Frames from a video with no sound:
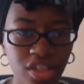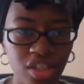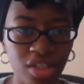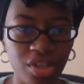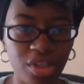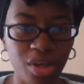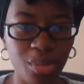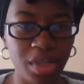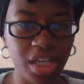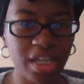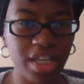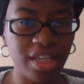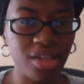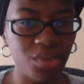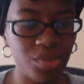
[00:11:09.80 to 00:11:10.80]
You know, a
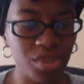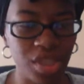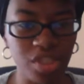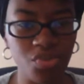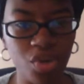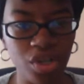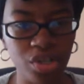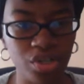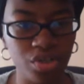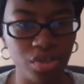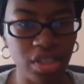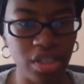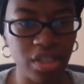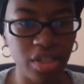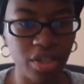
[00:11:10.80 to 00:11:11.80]
man that knows his
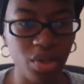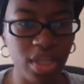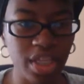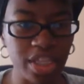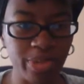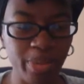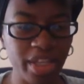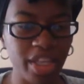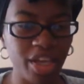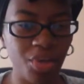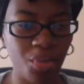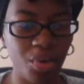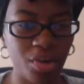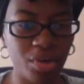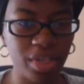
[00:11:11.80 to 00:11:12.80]
word, you know, he can speak
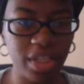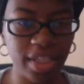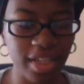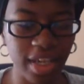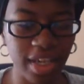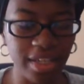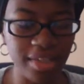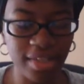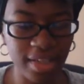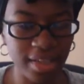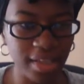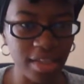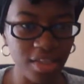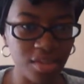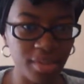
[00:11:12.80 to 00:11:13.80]
that word like it ain't
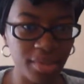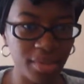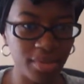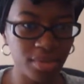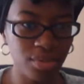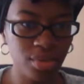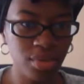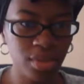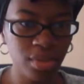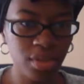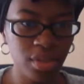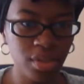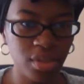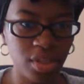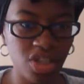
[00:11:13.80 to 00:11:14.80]
nothing, you know.
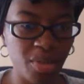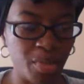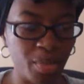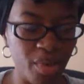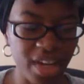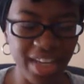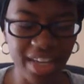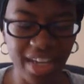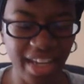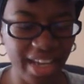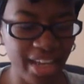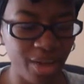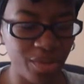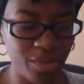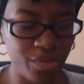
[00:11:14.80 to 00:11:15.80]
He can break it
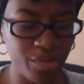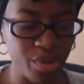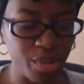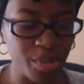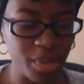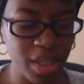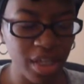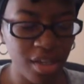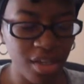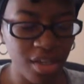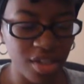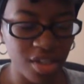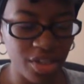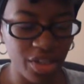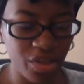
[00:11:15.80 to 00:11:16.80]
down from,
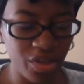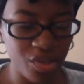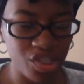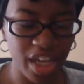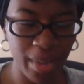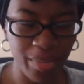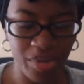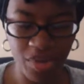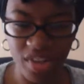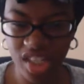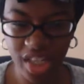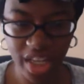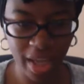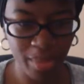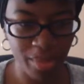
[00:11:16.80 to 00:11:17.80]
you know, chapter to
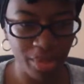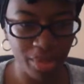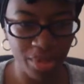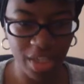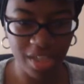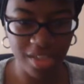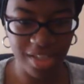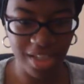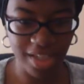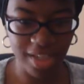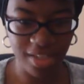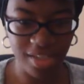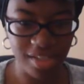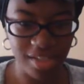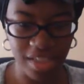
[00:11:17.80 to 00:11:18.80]
chapter and it's
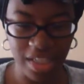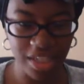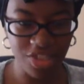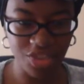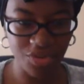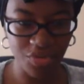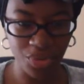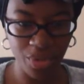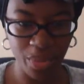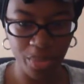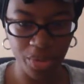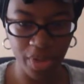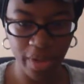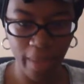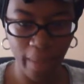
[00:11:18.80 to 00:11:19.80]
like it's easy for
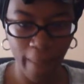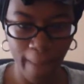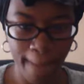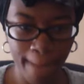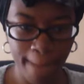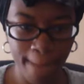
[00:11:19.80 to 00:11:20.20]
him, you know.